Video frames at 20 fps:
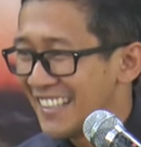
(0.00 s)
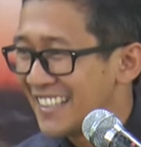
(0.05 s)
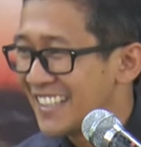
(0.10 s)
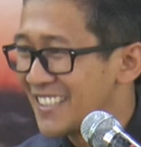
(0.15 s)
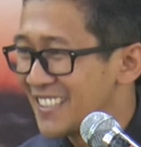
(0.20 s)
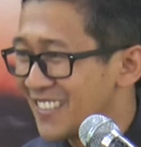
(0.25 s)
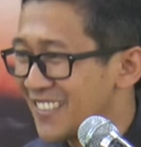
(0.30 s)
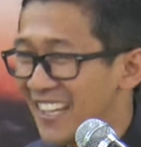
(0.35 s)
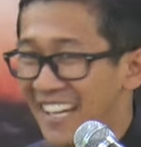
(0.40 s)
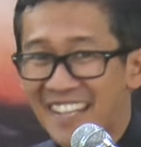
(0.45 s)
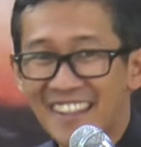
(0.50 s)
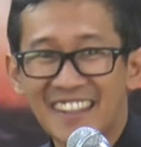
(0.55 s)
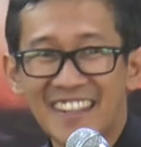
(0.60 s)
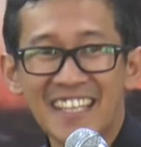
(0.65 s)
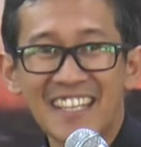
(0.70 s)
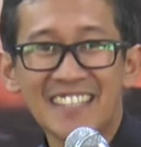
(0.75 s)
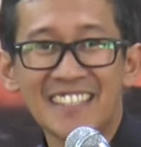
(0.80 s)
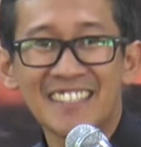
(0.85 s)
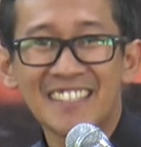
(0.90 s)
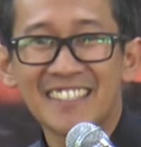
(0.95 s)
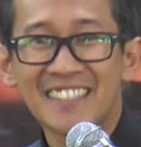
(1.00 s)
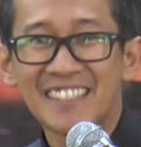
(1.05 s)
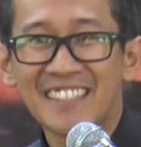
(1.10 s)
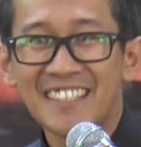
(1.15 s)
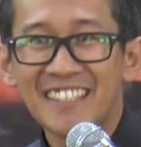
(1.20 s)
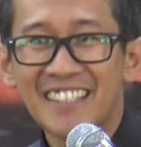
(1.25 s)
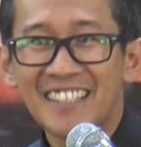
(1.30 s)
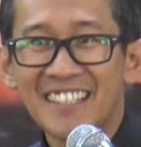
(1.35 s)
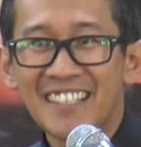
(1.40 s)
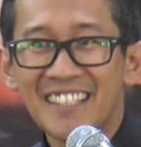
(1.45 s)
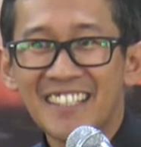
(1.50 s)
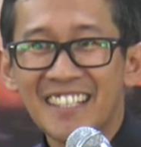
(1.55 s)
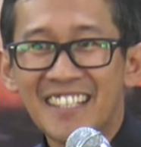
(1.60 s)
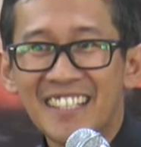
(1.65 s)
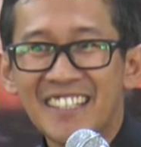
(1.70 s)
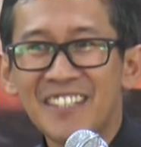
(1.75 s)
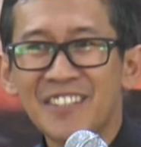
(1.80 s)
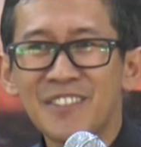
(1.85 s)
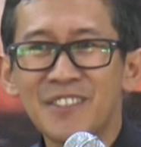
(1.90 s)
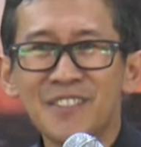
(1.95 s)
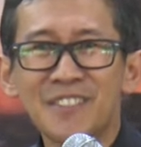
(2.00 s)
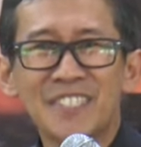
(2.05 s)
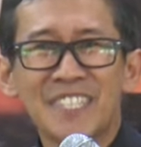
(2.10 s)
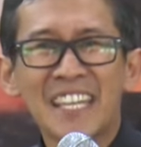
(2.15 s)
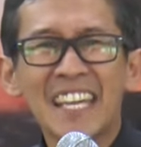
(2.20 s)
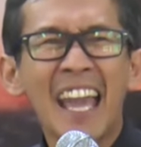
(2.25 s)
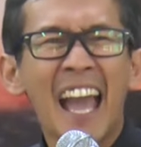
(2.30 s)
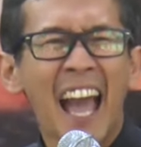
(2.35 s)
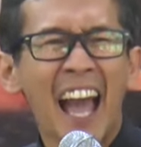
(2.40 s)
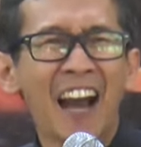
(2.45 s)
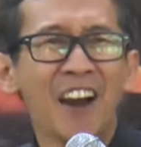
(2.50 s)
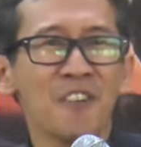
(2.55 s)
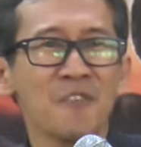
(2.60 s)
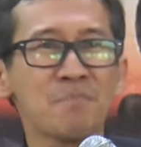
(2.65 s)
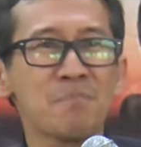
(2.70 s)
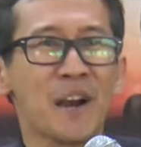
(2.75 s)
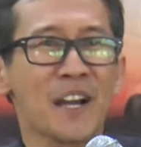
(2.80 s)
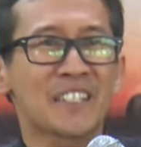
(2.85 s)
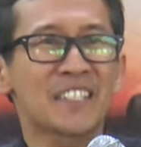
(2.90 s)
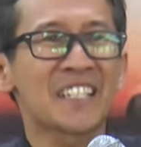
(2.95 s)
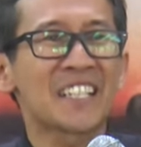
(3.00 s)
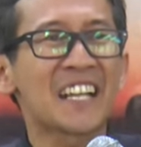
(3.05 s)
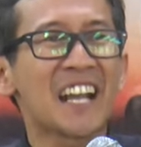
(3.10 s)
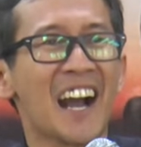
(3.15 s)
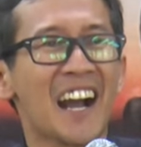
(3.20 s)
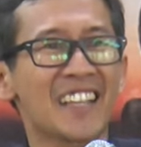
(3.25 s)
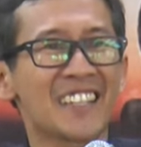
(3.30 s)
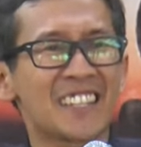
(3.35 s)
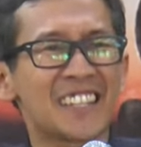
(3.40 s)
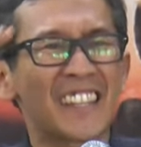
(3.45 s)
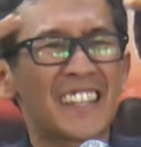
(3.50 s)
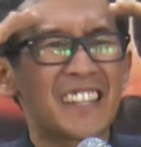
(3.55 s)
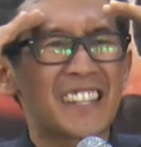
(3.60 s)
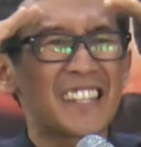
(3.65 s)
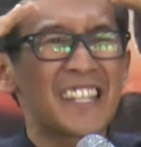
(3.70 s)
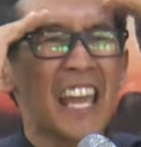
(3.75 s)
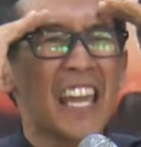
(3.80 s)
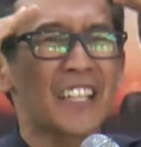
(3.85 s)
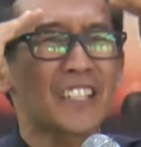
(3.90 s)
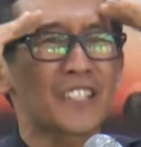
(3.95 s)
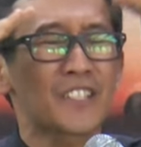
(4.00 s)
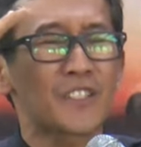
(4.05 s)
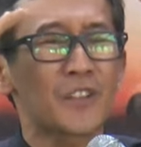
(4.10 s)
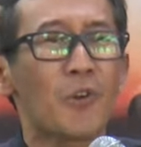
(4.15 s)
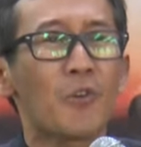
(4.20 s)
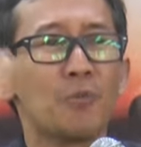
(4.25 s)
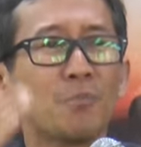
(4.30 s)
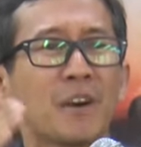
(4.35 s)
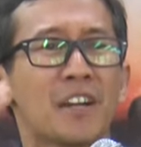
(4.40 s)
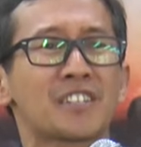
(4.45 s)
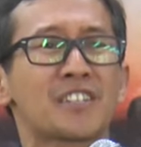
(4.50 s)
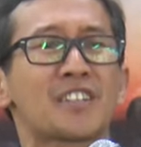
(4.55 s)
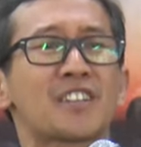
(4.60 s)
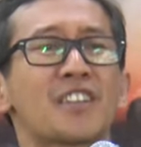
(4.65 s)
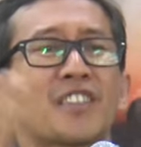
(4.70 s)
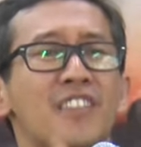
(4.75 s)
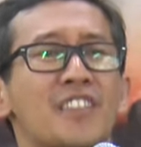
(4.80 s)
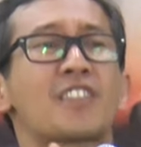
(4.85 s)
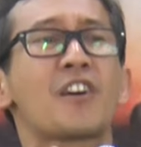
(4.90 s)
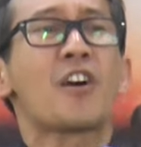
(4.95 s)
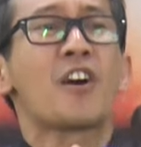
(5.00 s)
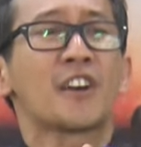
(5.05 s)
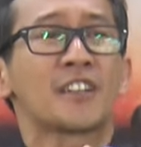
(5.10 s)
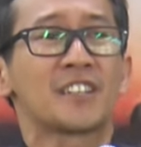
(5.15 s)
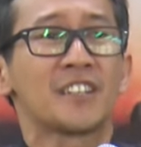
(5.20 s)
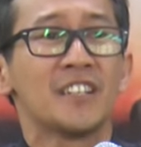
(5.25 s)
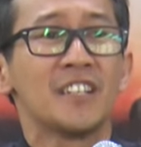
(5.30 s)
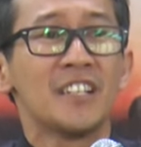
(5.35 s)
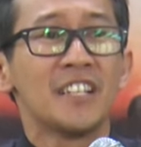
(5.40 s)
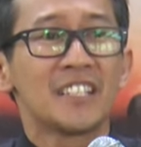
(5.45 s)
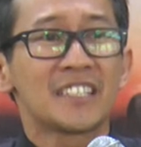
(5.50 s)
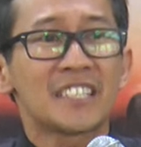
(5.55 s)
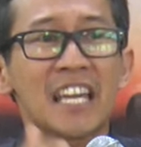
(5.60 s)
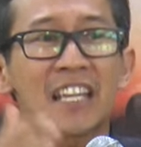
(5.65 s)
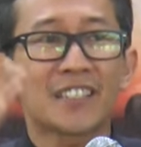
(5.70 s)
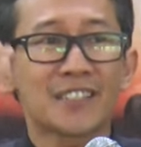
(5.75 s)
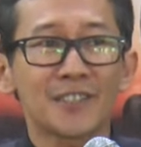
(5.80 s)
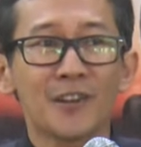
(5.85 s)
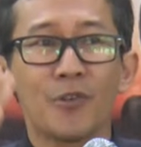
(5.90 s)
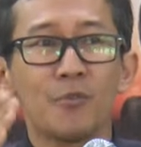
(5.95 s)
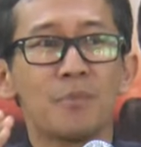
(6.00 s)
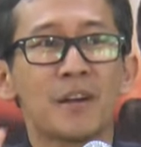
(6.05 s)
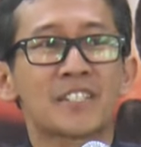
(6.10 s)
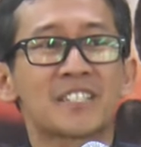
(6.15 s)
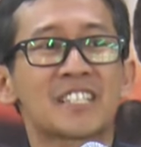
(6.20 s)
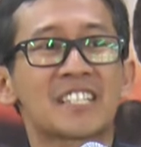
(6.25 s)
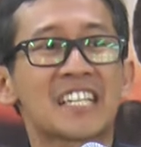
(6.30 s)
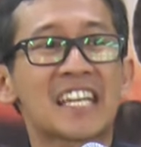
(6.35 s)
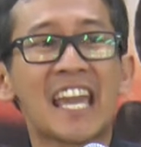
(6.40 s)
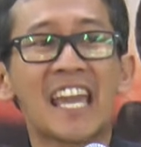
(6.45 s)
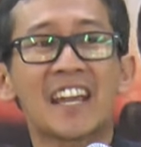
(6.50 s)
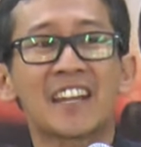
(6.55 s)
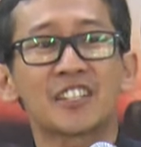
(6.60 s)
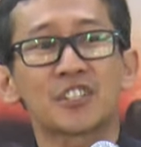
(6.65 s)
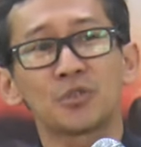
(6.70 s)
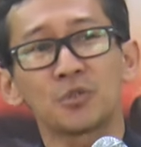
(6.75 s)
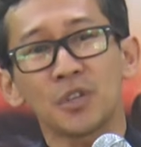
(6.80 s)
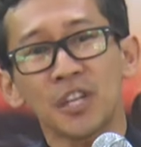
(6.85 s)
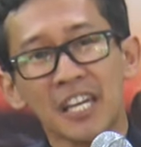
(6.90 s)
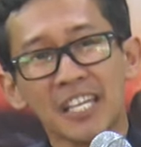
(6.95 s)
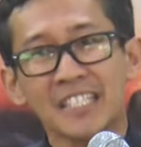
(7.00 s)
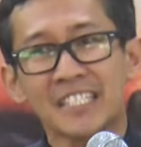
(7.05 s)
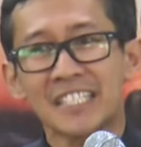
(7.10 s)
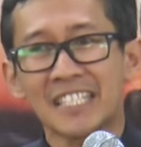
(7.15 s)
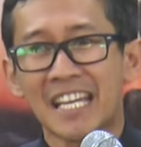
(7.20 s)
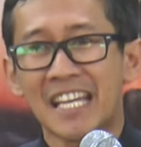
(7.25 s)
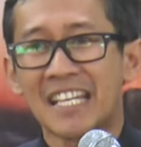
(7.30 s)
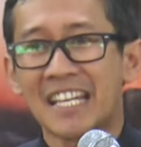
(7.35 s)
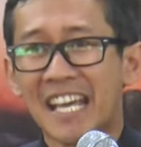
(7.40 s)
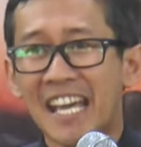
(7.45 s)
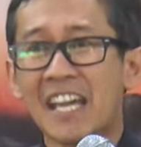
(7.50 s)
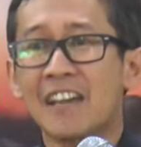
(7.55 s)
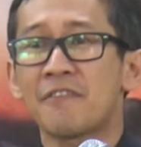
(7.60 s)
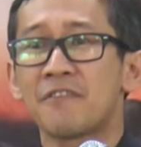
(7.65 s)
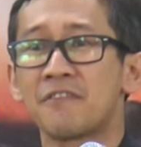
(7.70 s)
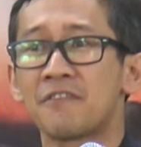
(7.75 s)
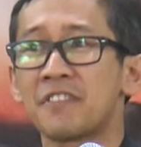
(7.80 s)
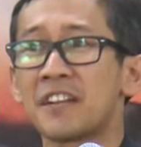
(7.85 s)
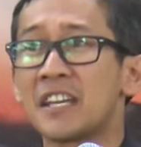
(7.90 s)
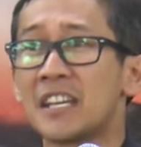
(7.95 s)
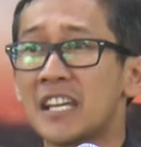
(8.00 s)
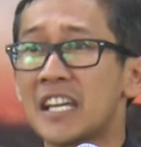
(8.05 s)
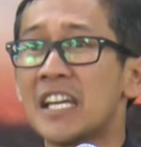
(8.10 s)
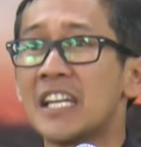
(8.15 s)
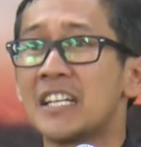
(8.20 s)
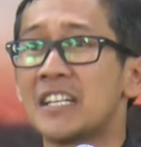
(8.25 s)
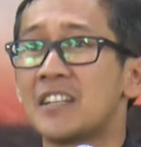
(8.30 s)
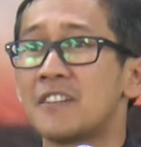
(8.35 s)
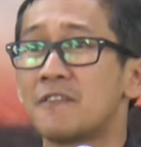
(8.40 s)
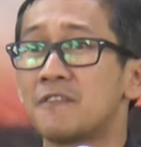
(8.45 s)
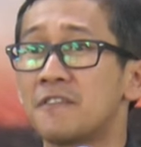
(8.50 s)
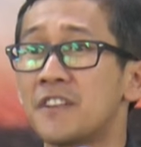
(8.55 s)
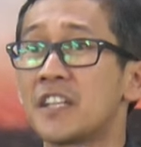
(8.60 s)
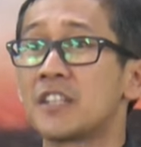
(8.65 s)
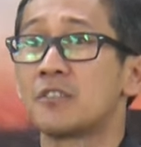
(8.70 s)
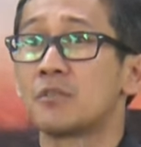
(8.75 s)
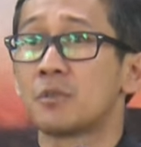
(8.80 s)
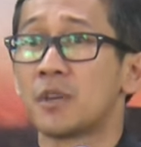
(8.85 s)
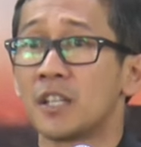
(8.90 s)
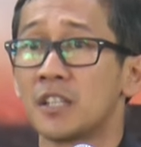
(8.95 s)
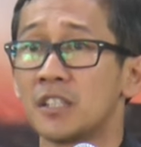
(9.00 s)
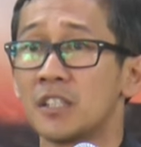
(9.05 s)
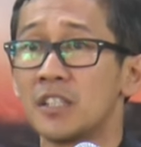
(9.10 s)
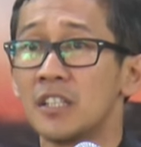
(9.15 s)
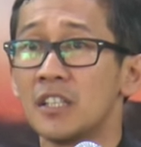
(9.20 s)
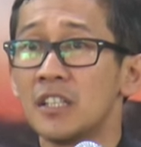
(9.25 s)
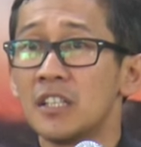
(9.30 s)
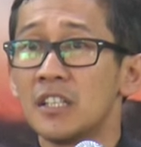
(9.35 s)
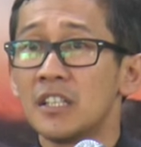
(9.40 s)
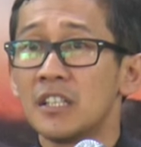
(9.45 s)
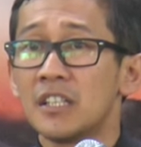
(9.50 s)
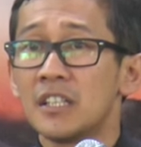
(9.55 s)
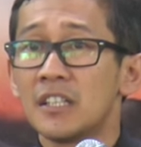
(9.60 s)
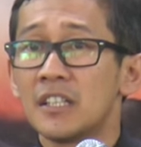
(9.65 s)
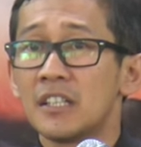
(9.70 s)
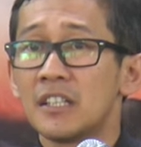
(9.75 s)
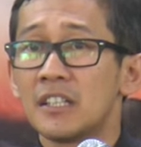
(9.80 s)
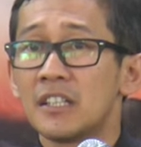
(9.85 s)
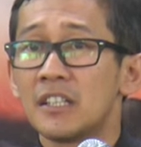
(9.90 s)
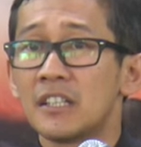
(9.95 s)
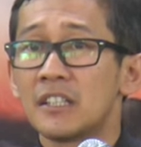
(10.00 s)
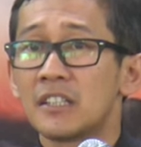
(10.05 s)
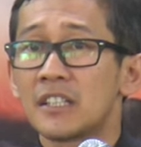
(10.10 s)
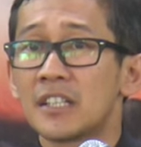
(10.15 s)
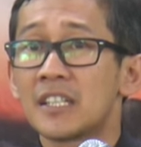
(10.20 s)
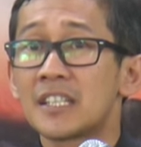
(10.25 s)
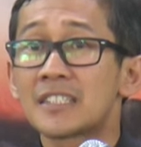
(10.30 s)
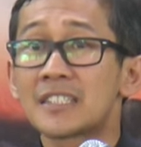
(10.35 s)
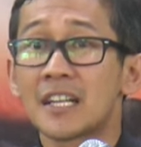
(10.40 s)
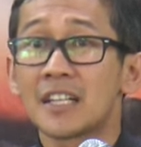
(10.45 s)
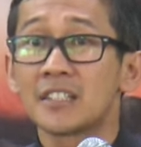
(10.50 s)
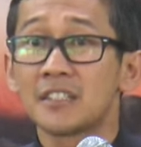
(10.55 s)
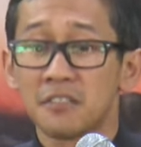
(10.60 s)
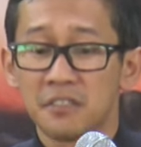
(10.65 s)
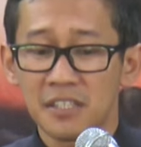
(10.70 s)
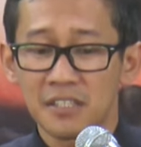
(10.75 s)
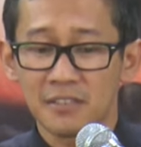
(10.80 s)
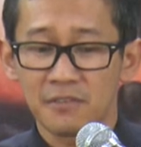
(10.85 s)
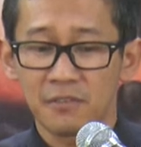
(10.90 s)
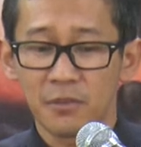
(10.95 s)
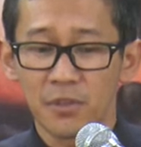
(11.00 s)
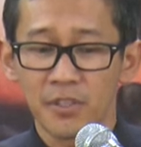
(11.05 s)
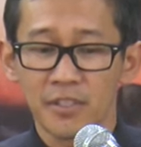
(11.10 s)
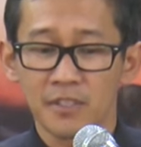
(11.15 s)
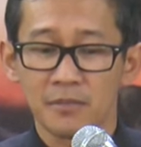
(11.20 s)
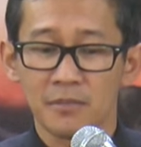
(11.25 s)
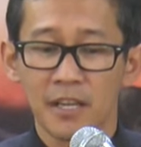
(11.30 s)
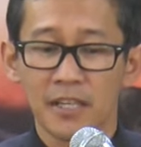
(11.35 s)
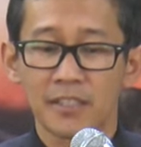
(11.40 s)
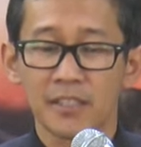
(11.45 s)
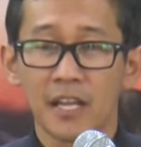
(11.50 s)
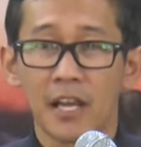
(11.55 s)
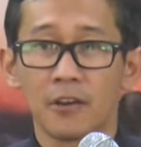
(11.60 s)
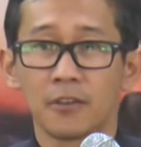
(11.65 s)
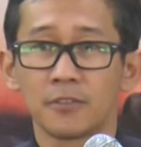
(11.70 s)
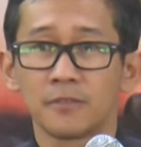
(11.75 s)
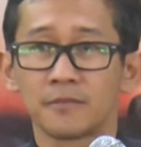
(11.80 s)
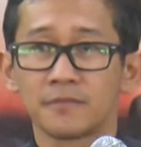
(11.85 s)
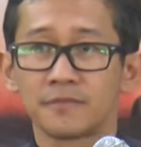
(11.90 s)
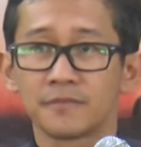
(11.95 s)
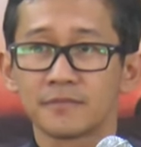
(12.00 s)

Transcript: Did you get this? Did you see how much God takes so much thought, takes so much care to each and every individual that is under his voice right now?